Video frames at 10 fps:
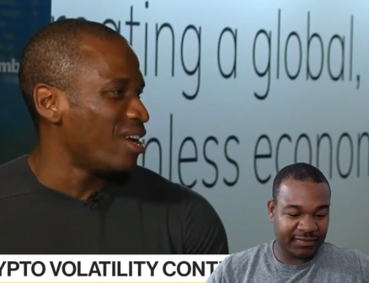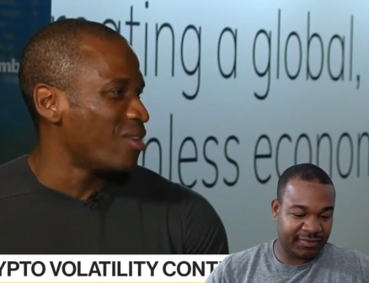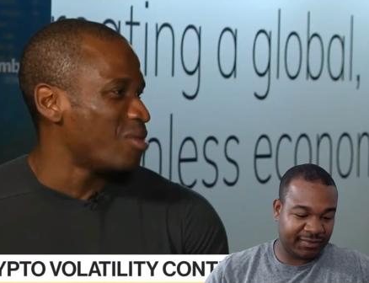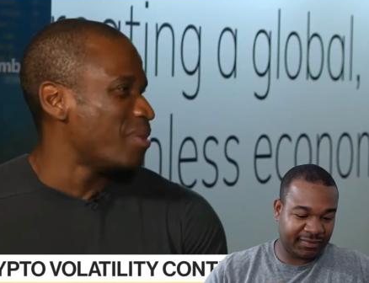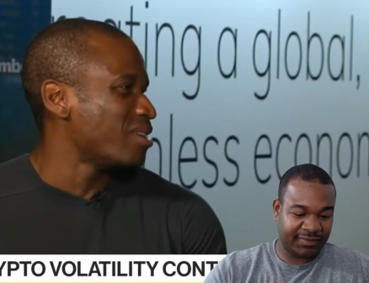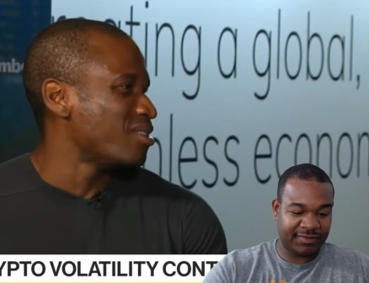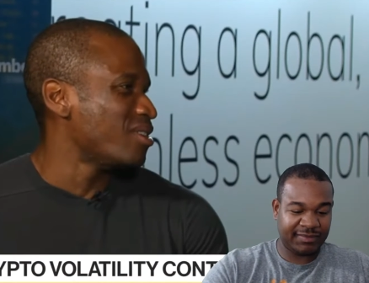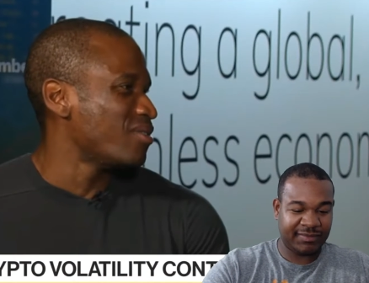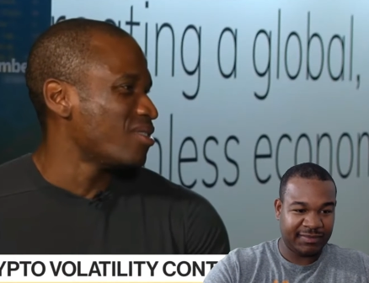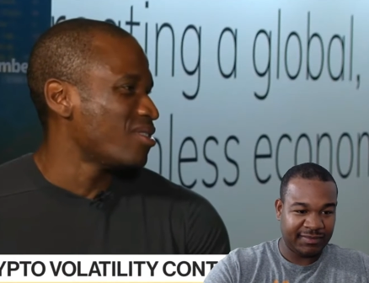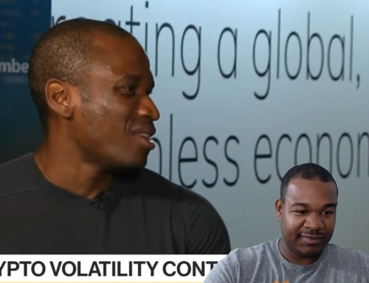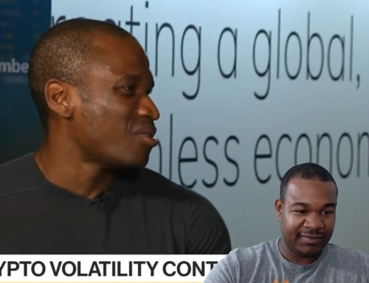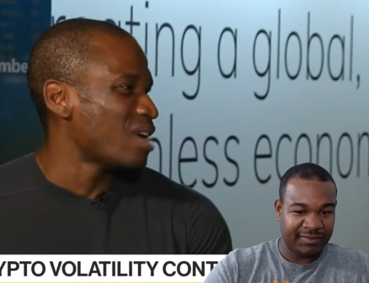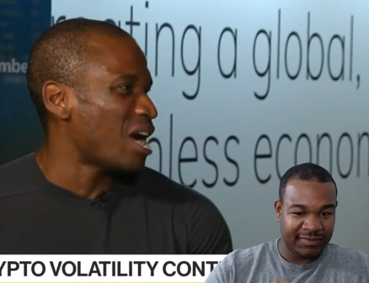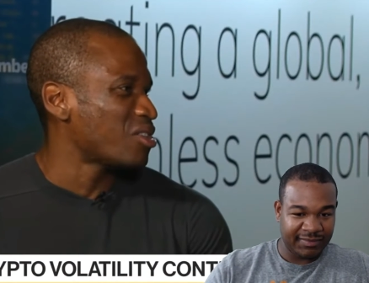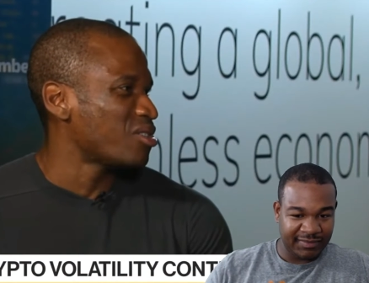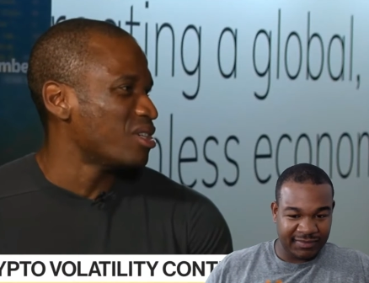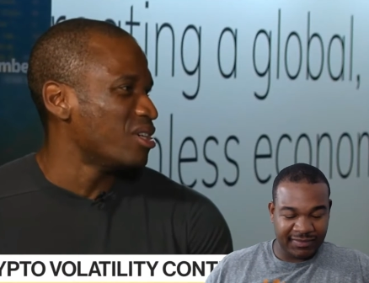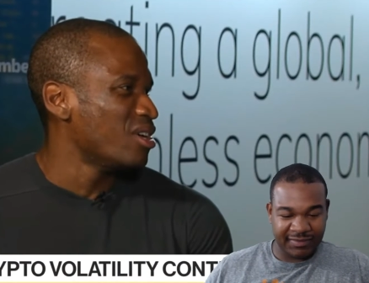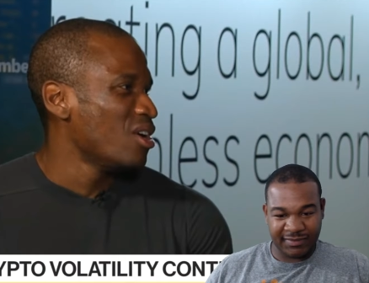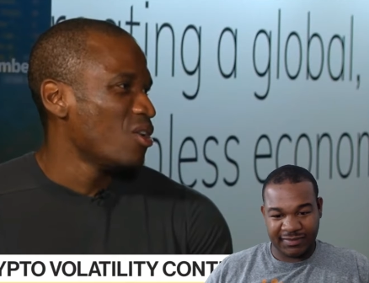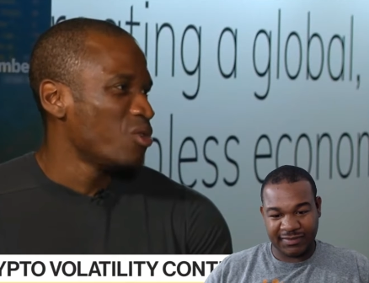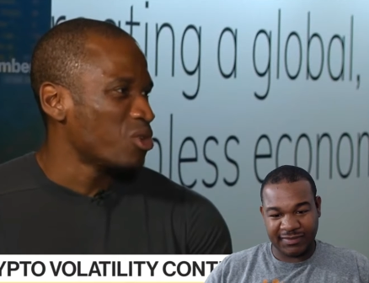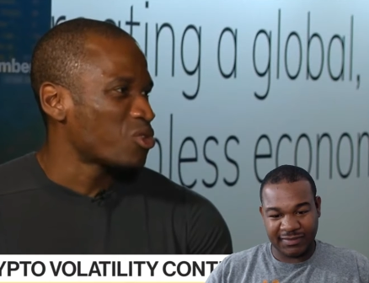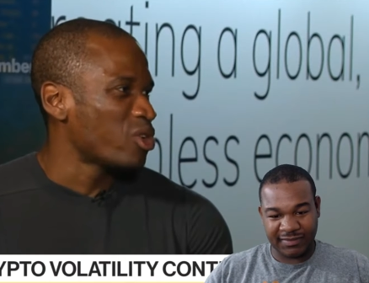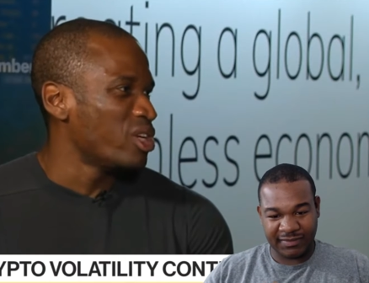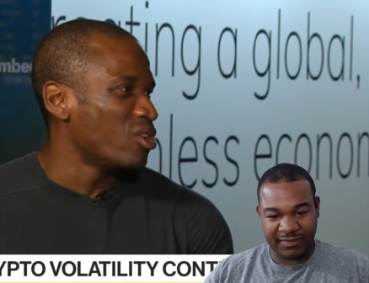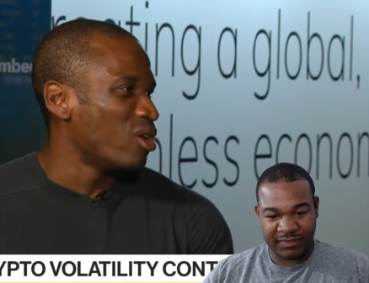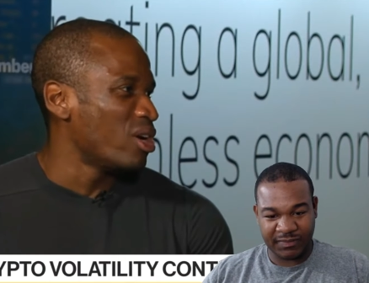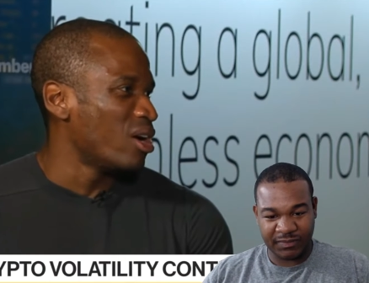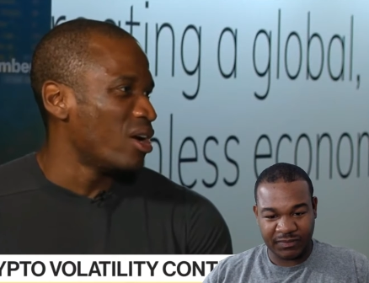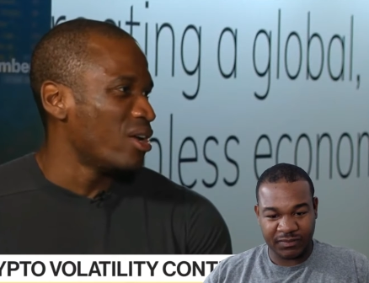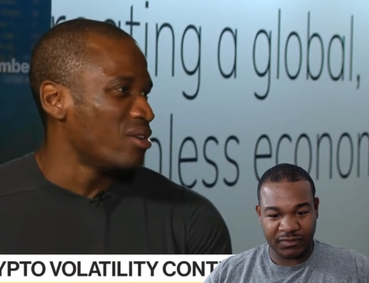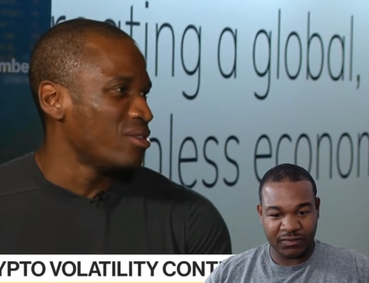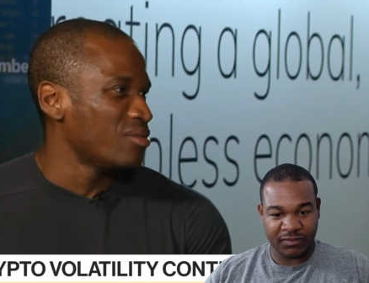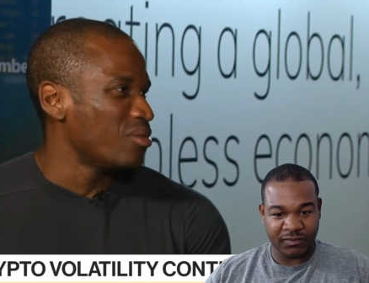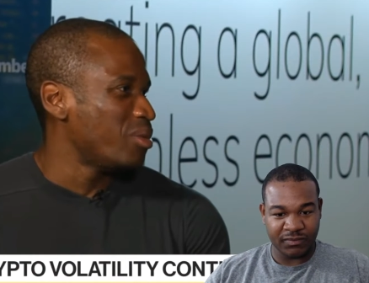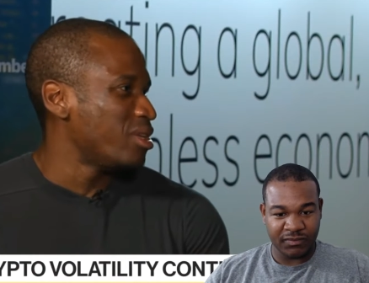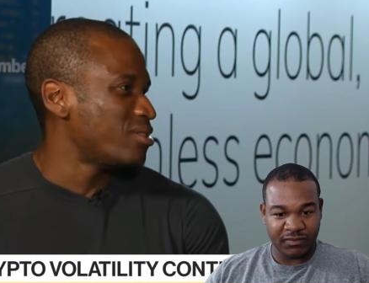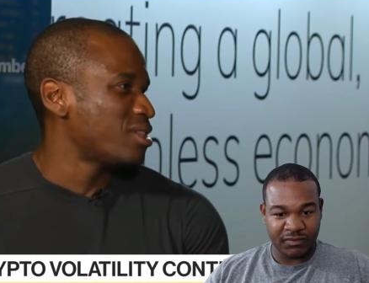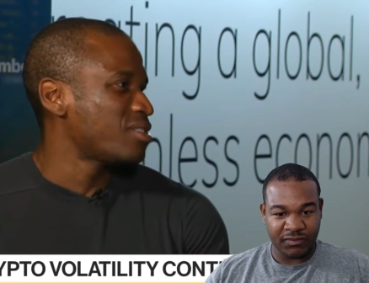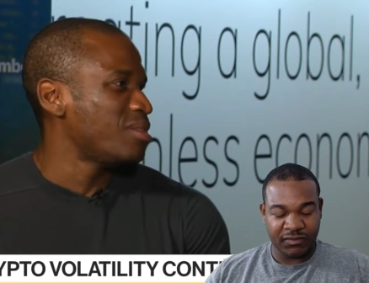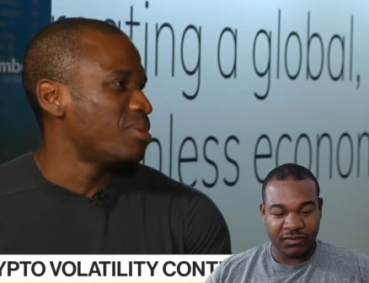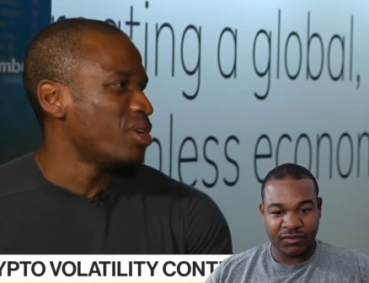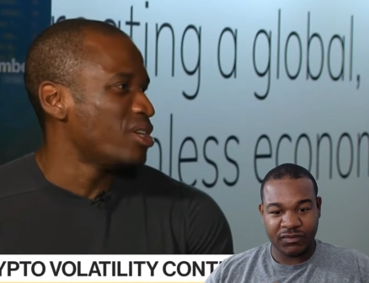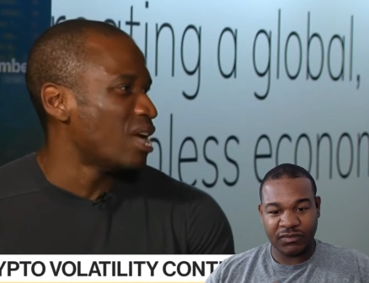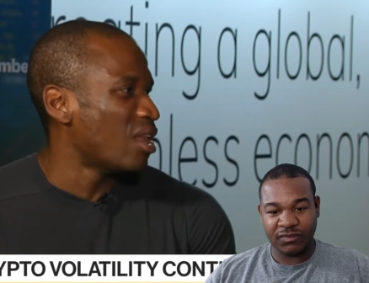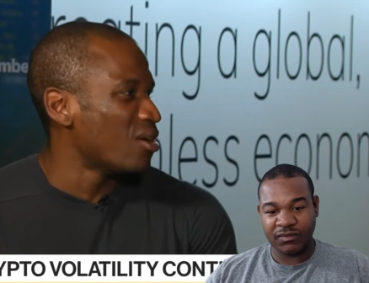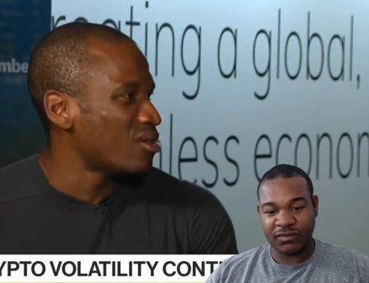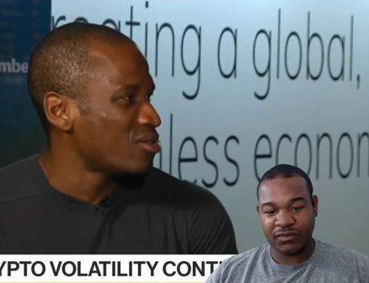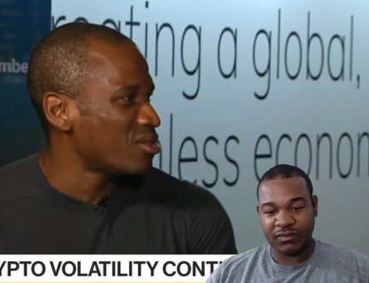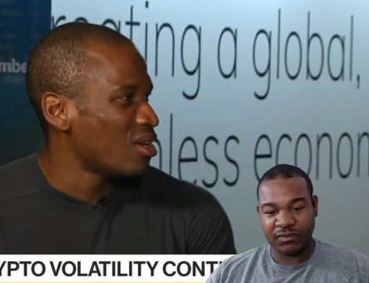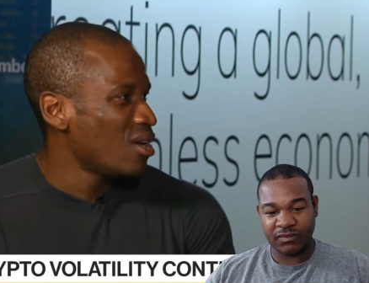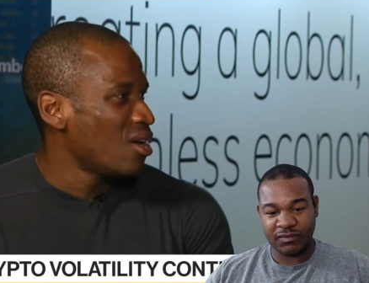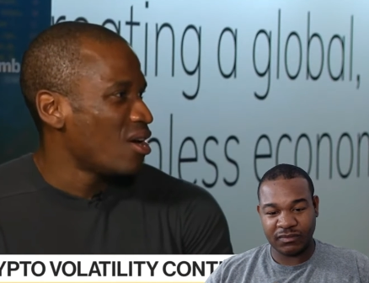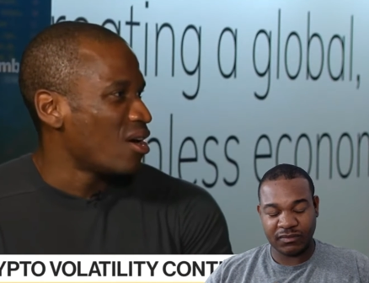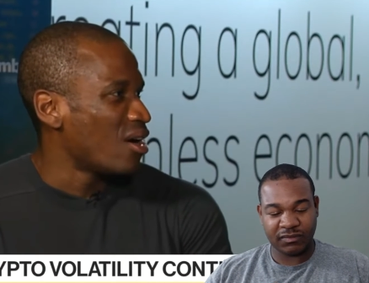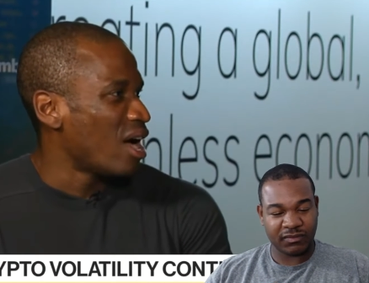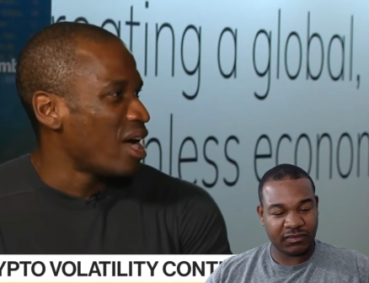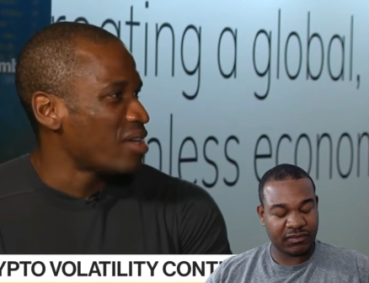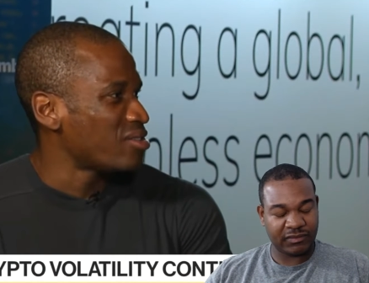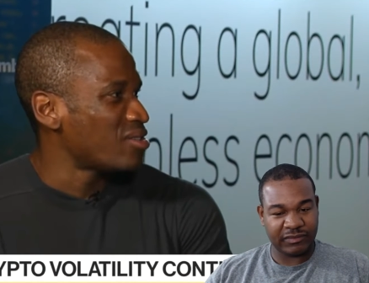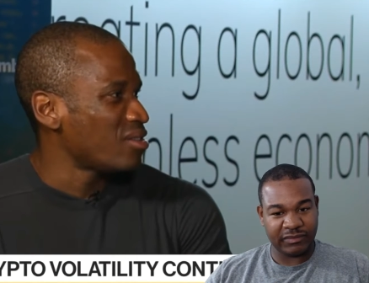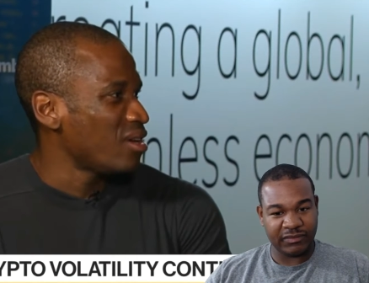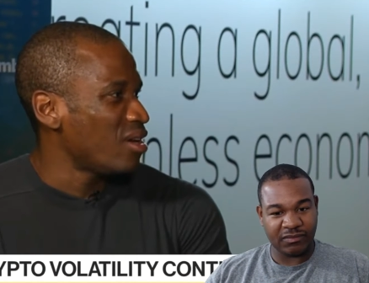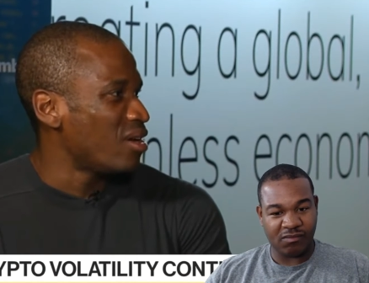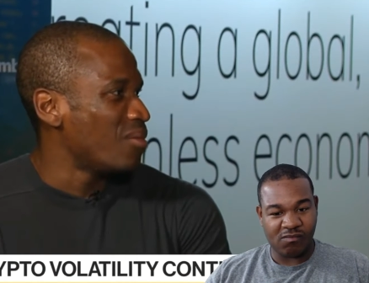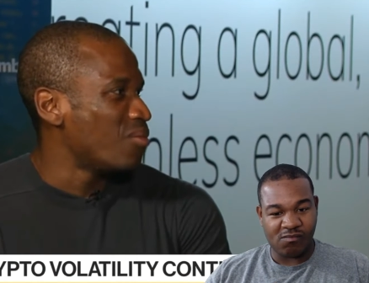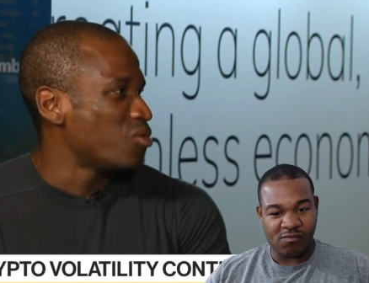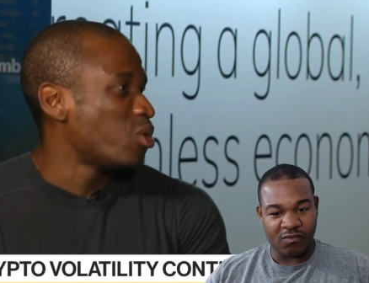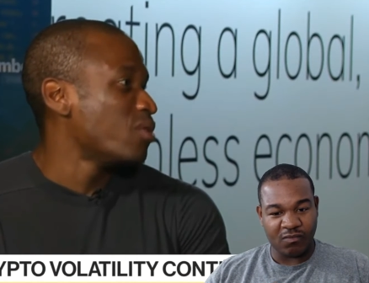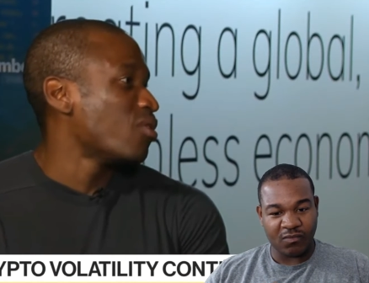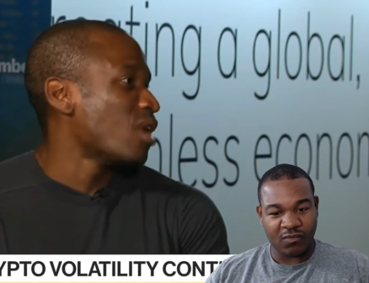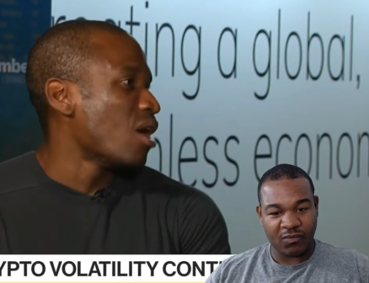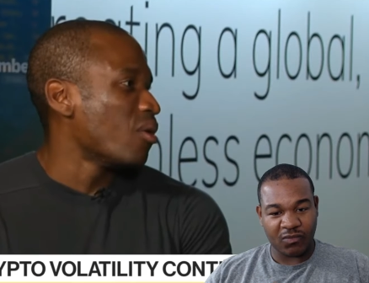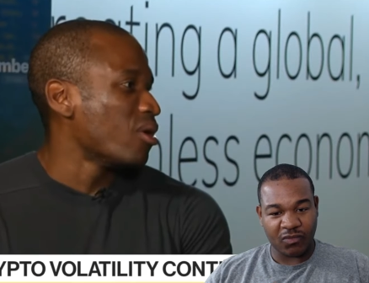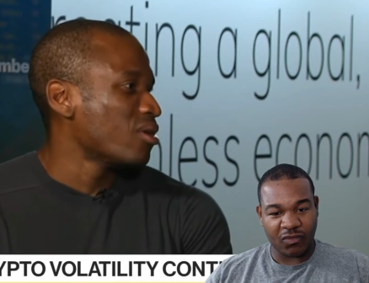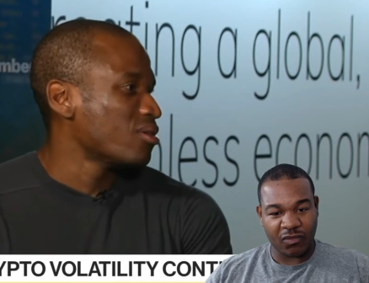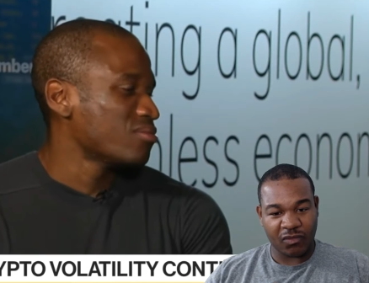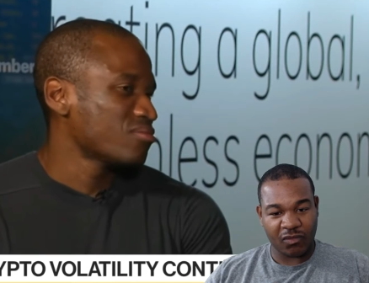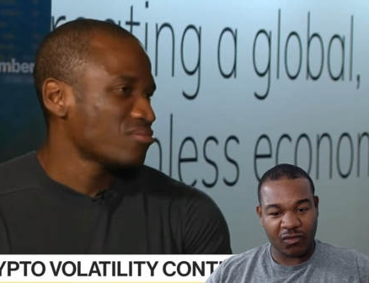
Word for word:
Speaker 1: and we beg to differ, that there's actually real trading going on. We did sixteen billion dollars, our highest twenty-four hour um,